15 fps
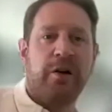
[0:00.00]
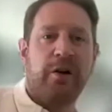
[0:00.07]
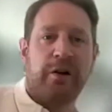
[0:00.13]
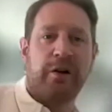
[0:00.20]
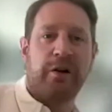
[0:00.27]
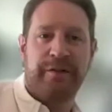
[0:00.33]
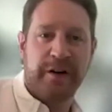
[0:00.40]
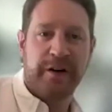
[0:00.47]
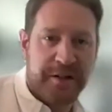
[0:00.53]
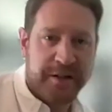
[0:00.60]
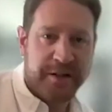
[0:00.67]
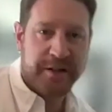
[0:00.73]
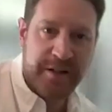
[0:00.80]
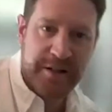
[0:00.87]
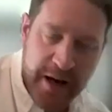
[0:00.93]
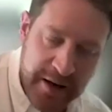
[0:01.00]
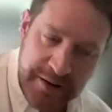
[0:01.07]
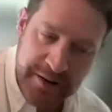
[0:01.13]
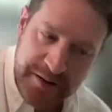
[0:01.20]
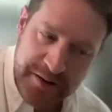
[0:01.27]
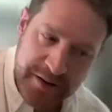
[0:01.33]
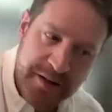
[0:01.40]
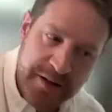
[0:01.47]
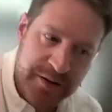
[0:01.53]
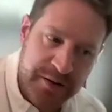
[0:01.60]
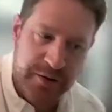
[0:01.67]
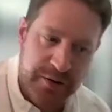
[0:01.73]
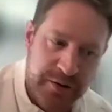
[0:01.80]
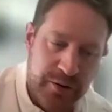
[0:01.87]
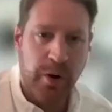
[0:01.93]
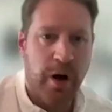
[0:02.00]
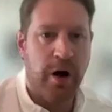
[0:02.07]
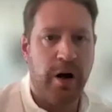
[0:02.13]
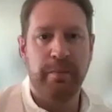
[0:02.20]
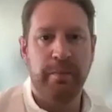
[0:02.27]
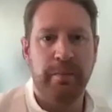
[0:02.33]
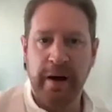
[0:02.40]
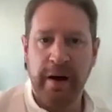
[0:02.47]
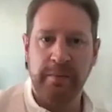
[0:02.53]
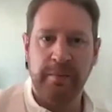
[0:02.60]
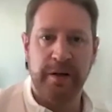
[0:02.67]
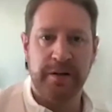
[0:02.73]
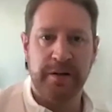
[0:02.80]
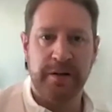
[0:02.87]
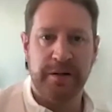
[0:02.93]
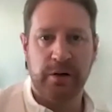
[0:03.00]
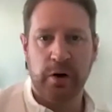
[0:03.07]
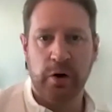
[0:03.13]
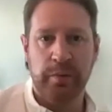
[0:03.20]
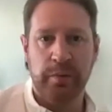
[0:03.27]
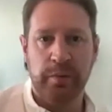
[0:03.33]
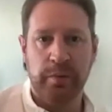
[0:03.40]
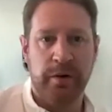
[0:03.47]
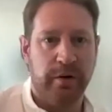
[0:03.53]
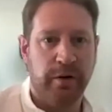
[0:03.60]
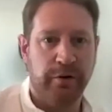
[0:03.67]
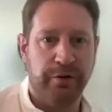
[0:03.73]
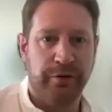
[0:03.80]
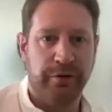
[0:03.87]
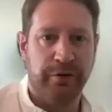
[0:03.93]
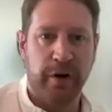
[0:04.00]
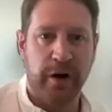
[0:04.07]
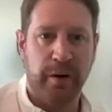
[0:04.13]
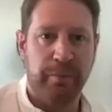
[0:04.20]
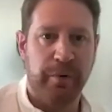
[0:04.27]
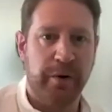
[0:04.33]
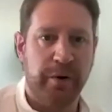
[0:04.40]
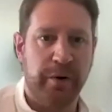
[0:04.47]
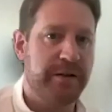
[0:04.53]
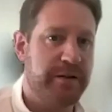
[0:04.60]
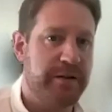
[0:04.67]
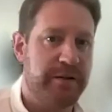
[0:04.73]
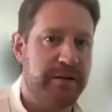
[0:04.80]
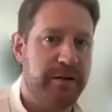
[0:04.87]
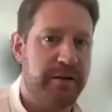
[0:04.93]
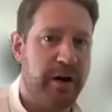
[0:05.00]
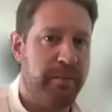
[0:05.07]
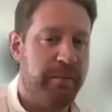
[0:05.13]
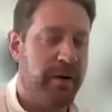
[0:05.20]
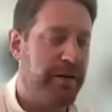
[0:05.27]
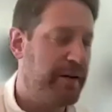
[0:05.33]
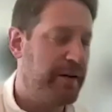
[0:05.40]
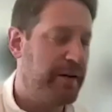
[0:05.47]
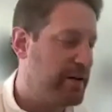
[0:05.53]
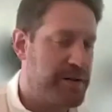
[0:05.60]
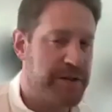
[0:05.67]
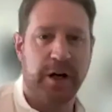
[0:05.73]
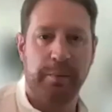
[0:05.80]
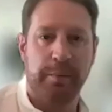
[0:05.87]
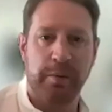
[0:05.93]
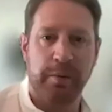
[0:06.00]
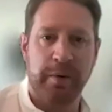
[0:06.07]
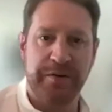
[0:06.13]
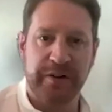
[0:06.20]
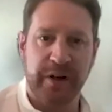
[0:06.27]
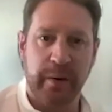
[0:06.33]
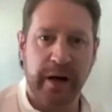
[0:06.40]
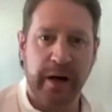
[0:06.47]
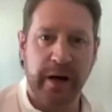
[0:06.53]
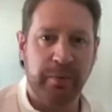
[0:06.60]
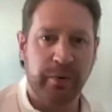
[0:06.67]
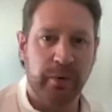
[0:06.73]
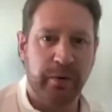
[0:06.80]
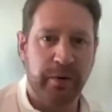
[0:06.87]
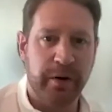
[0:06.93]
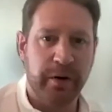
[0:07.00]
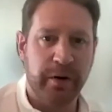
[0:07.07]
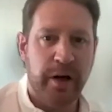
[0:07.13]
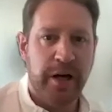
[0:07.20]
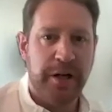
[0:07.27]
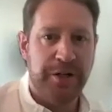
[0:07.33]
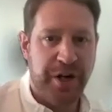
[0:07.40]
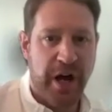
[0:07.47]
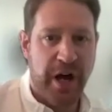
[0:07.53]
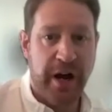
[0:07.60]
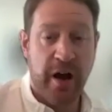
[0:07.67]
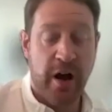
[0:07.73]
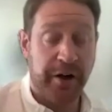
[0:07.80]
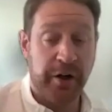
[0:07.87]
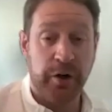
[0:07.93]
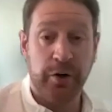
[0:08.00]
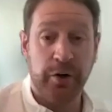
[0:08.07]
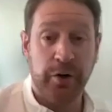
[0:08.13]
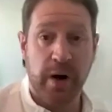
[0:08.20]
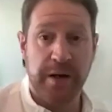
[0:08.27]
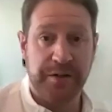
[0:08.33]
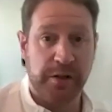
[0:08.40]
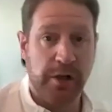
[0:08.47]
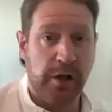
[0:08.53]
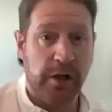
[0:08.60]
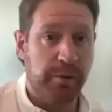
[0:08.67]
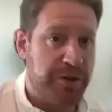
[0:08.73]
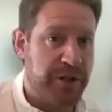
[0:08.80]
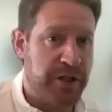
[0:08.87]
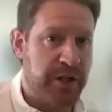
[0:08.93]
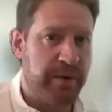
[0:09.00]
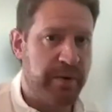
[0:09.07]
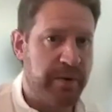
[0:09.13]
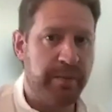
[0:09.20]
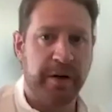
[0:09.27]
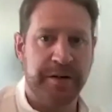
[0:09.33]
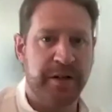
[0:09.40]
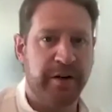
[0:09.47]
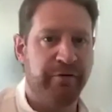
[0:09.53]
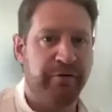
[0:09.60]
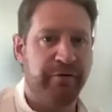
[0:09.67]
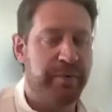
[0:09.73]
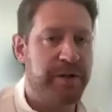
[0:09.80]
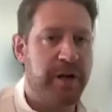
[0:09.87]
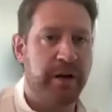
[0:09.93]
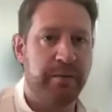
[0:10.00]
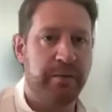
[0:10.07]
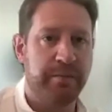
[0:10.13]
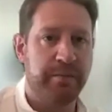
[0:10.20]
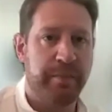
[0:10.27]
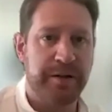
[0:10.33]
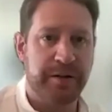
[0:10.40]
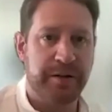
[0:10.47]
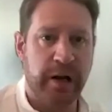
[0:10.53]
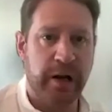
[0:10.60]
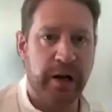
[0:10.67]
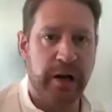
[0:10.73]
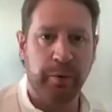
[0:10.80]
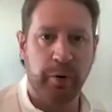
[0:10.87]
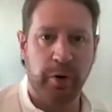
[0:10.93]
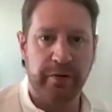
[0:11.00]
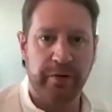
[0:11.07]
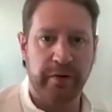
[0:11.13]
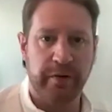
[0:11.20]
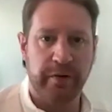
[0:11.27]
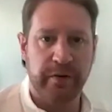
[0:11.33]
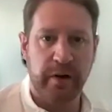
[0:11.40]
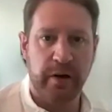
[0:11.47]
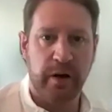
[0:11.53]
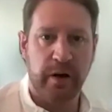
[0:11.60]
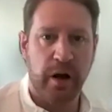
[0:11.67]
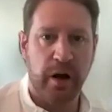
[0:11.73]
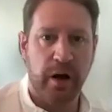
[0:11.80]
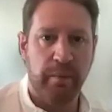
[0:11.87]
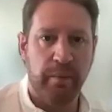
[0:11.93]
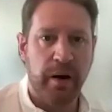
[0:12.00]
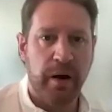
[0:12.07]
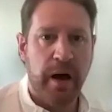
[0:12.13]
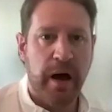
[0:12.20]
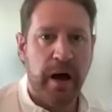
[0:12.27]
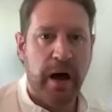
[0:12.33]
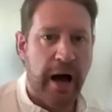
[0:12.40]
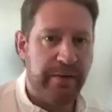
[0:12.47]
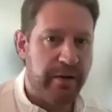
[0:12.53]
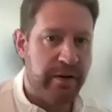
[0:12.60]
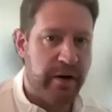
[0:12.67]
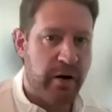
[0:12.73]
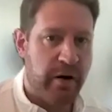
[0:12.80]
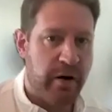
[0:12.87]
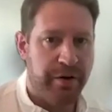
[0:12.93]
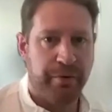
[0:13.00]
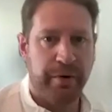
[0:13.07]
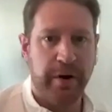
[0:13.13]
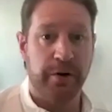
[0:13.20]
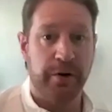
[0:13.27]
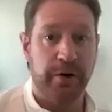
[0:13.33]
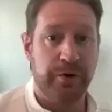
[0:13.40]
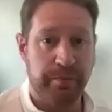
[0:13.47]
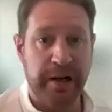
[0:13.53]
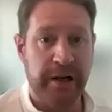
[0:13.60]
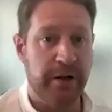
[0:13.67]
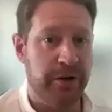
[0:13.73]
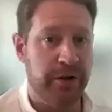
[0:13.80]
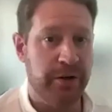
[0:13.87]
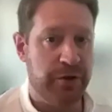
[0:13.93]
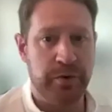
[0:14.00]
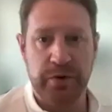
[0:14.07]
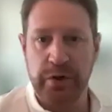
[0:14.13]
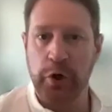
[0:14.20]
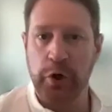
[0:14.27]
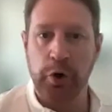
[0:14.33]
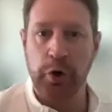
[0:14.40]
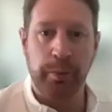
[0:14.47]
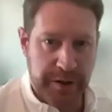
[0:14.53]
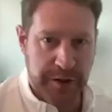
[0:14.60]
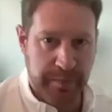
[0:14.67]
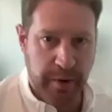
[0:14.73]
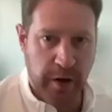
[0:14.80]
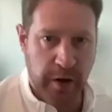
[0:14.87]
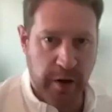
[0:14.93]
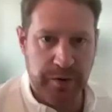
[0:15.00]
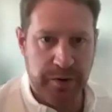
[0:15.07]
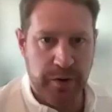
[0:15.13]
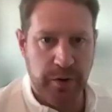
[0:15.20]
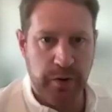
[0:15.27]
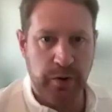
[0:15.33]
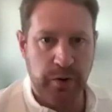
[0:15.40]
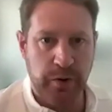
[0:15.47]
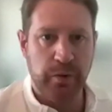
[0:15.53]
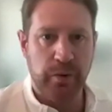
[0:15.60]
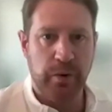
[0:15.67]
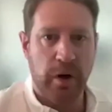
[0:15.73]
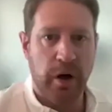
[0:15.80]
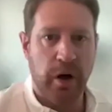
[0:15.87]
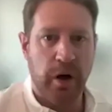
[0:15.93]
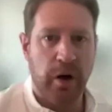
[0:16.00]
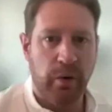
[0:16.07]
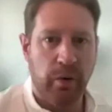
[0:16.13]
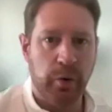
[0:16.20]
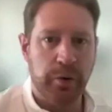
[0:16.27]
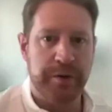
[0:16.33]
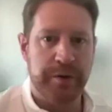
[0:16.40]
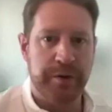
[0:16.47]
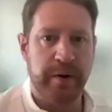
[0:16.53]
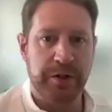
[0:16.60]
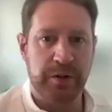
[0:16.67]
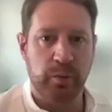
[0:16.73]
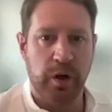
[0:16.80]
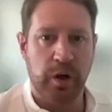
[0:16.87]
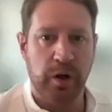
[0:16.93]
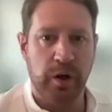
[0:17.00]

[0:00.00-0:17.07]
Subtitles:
So look, the first thing to say is this isn't all hype by any means. So Goldman have predicted, I think this is a couple of months ago in April, that Gen AI could raise global GDP by 7% based on labor productivity, and that there are 300 million jobs that could be exposed to automation